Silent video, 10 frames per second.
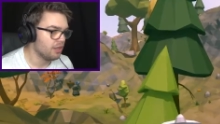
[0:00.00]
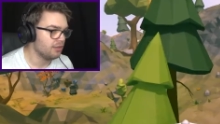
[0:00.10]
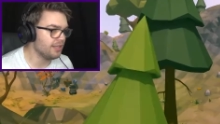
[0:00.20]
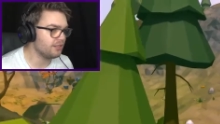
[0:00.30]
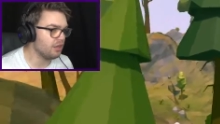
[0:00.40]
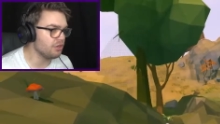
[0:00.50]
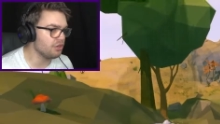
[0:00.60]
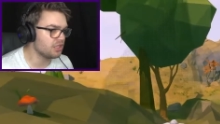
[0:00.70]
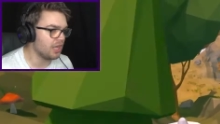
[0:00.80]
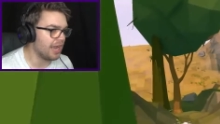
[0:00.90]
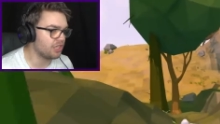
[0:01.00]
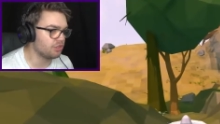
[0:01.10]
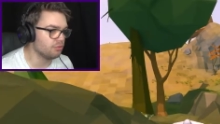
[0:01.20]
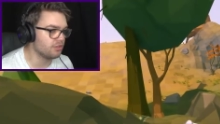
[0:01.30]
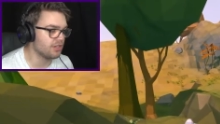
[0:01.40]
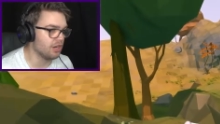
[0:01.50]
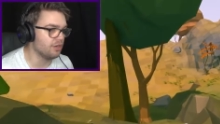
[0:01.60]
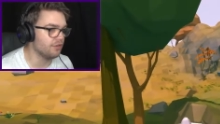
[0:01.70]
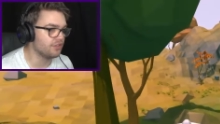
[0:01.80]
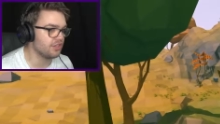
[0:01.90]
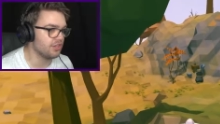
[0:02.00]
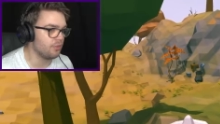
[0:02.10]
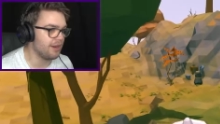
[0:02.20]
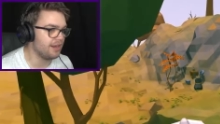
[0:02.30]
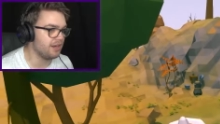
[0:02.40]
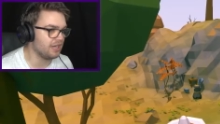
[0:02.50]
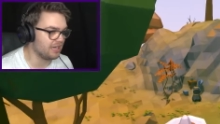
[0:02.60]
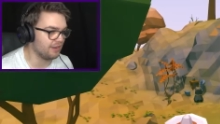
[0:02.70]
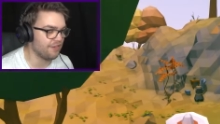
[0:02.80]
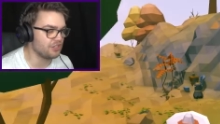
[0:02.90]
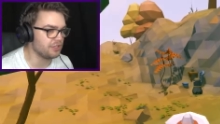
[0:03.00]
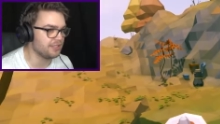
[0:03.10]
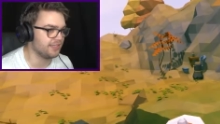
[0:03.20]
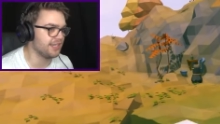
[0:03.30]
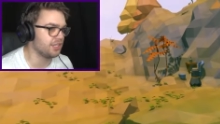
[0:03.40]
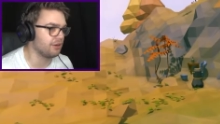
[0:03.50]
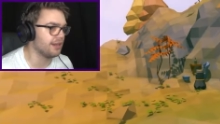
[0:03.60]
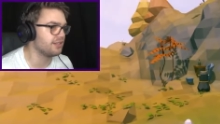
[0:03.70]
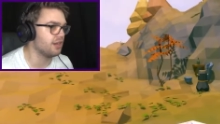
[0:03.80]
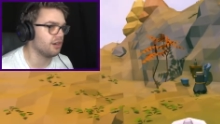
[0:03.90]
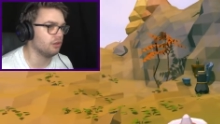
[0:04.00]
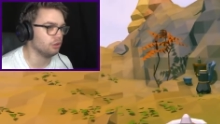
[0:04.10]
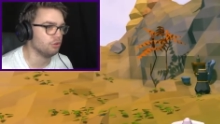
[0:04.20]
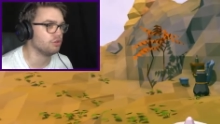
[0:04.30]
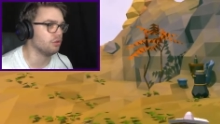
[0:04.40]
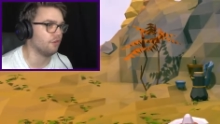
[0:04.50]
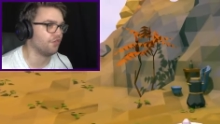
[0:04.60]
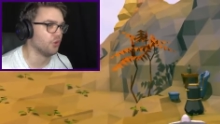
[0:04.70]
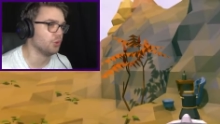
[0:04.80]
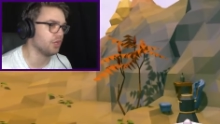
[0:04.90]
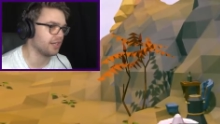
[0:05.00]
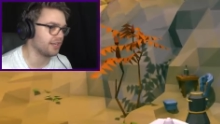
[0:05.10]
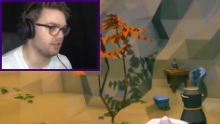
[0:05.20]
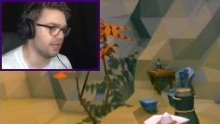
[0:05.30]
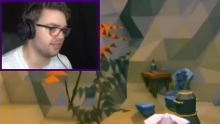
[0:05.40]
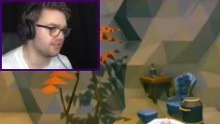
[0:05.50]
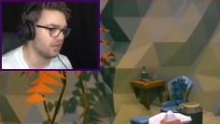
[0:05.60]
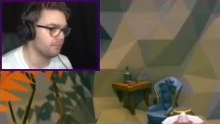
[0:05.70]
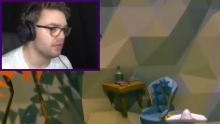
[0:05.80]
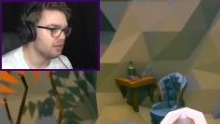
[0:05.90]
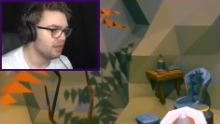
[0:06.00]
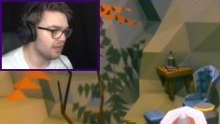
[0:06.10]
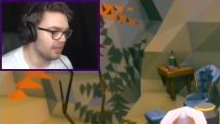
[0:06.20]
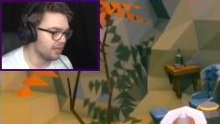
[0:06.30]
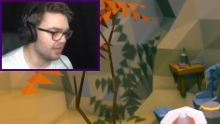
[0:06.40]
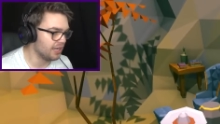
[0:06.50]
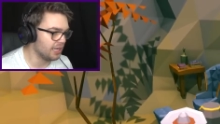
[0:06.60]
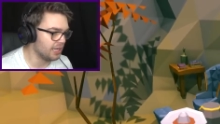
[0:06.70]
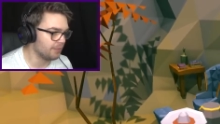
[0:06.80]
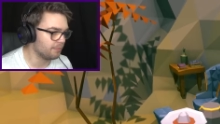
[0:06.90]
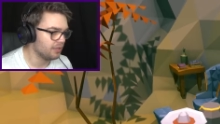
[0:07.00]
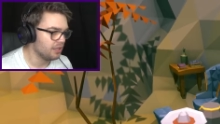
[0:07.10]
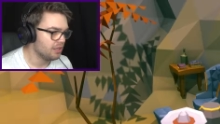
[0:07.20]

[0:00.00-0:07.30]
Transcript: Let's go use the actual stove so that when it, like, eventually disintegrates, I don't lose all the food like I did last time.